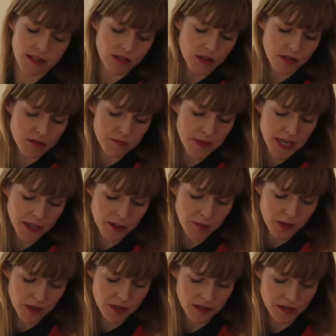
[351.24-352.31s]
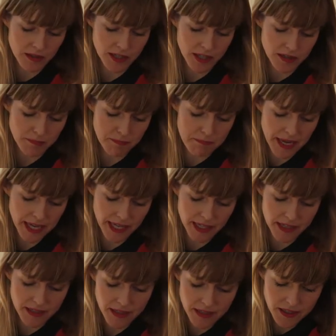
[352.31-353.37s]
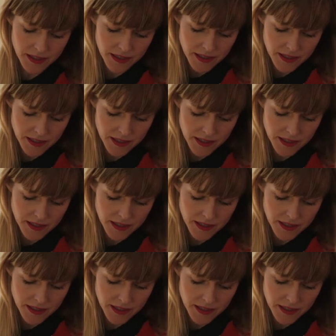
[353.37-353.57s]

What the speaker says: that they've got no makeup on and they look minging.